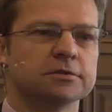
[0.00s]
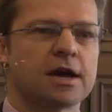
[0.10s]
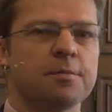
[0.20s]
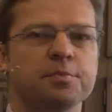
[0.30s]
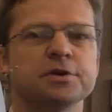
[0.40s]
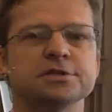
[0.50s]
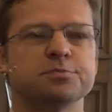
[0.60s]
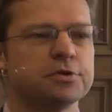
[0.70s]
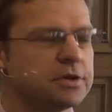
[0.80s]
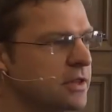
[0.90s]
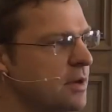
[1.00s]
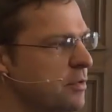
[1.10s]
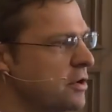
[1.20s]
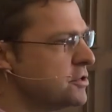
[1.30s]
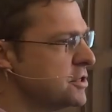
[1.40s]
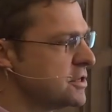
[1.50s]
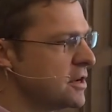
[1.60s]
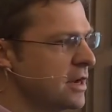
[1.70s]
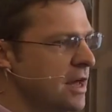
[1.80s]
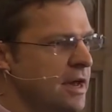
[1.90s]
companies putting their brochures
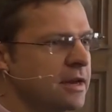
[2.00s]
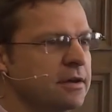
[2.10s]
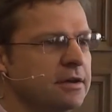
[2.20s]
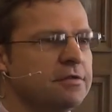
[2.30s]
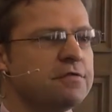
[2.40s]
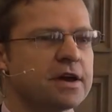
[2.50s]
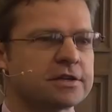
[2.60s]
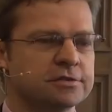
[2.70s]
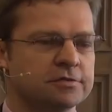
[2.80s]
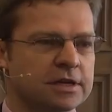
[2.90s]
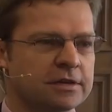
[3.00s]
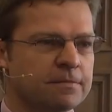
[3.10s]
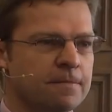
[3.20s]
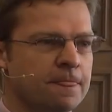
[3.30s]
online effectively.